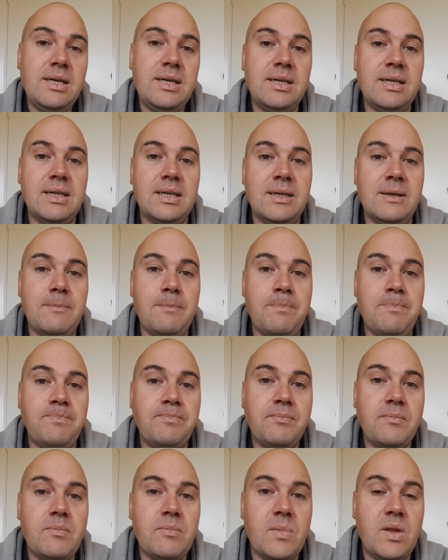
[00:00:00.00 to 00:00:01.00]

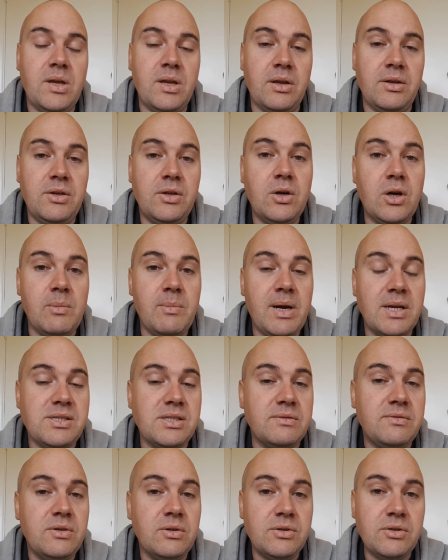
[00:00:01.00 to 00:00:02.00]
You've got to imagine
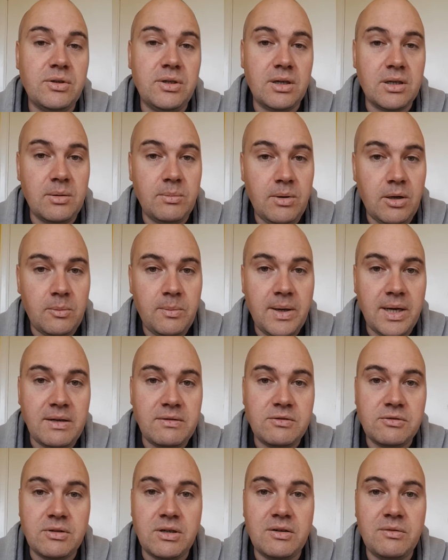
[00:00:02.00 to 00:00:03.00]
if you're doing like a block paved
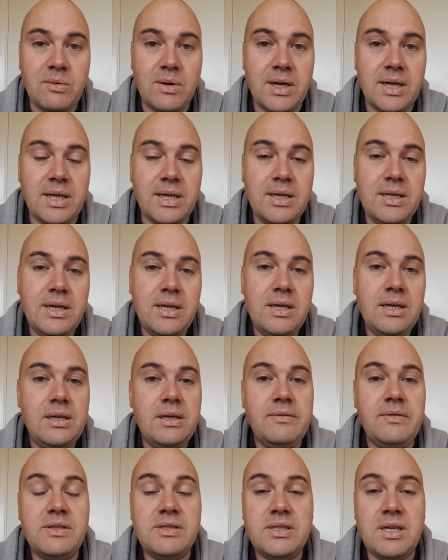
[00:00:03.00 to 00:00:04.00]
driveway,
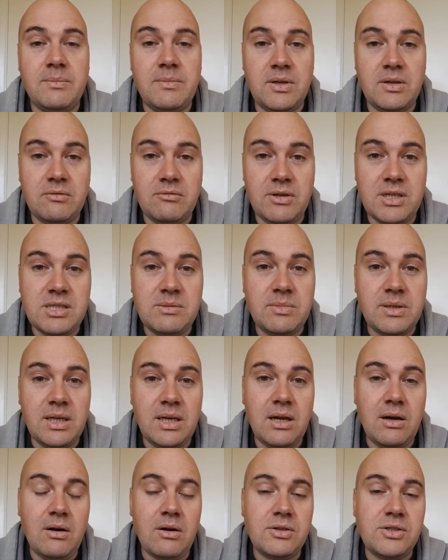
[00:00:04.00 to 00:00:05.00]
if it's something reasonably
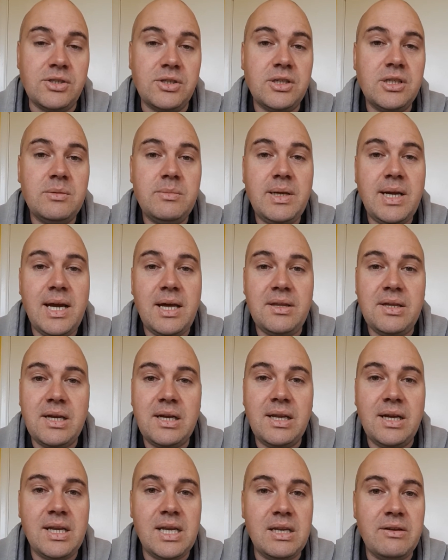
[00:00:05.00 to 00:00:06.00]
large, you're going to be out there
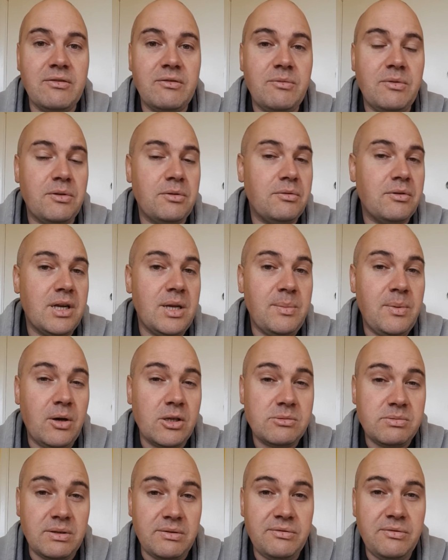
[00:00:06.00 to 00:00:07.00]
cleaning for 3,
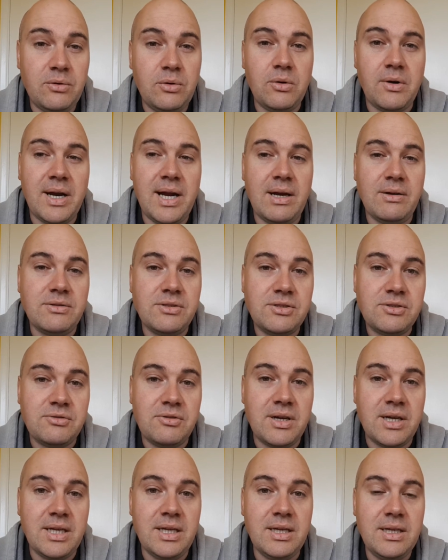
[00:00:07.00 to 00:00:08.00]
possibly 4 hours
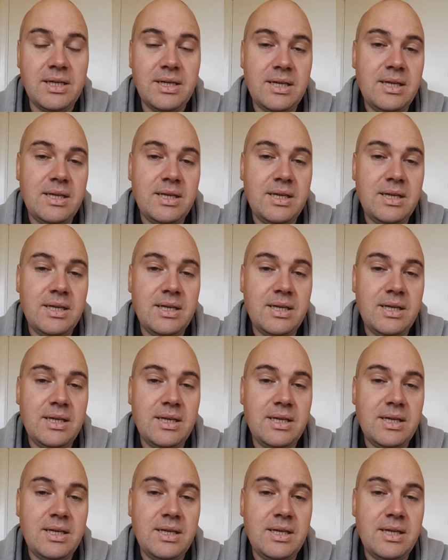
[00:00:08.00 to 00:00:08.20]
straight.